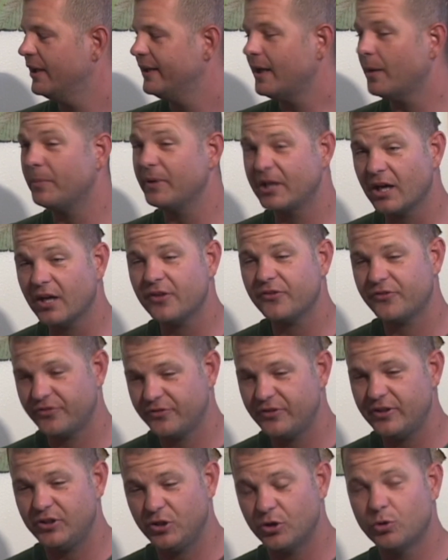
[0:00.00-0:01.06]
Now, because
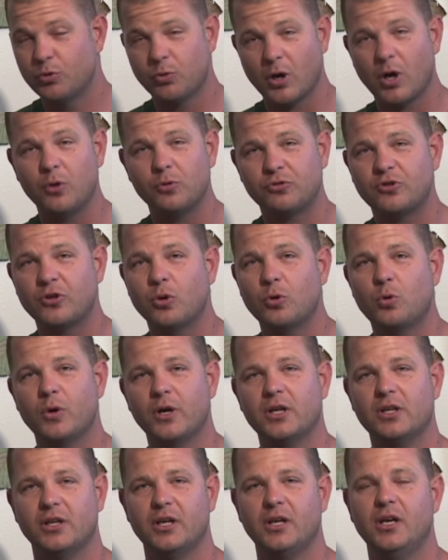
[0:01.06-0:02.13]
you grow so
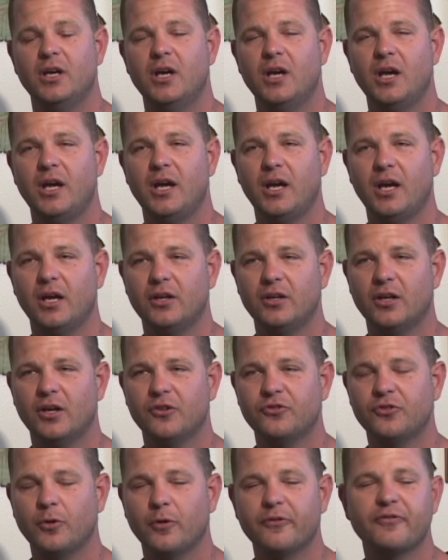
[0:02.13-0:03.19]
quickly and
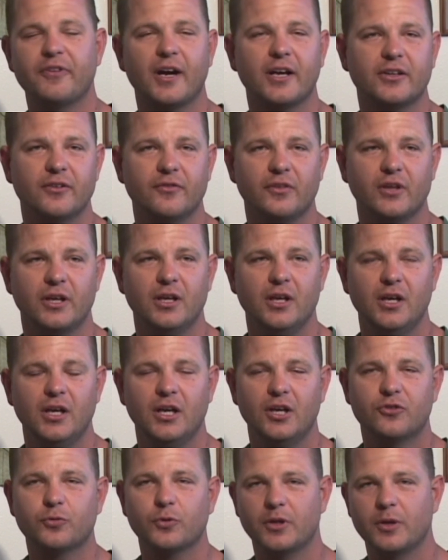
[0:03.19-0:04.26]
so effectively,
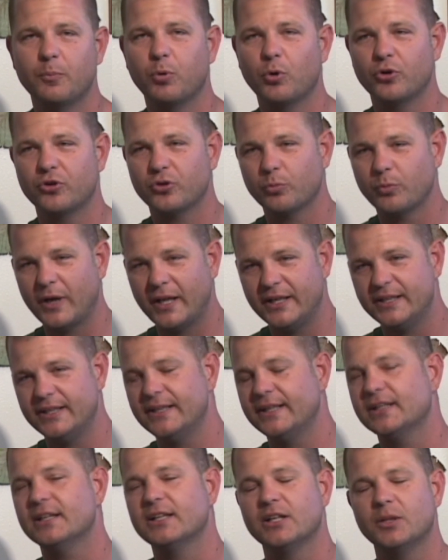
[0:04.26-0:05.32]
it's really important to rein it
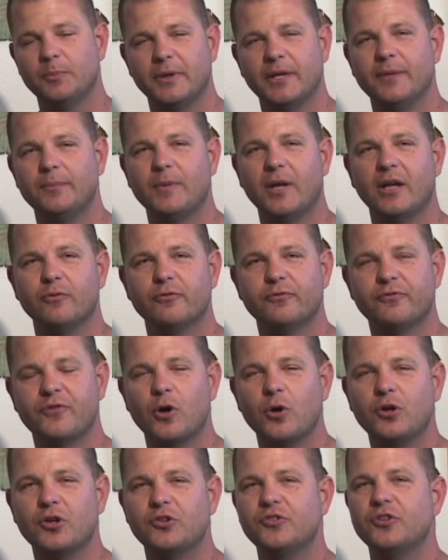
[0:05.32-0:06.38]
in a little bit and
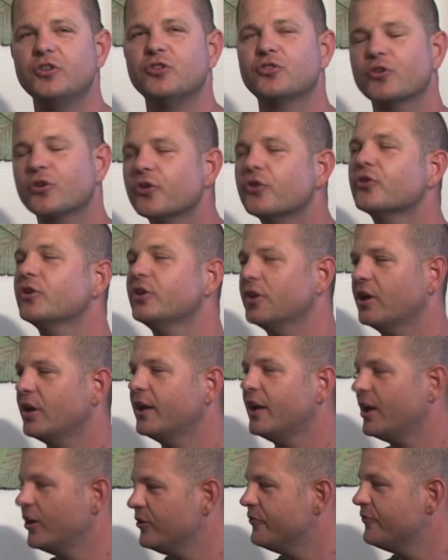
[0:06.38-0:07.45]
focus internally on
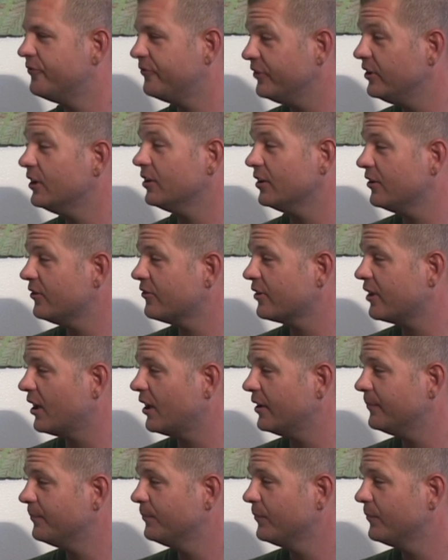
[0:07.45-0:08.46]
how you feel inside.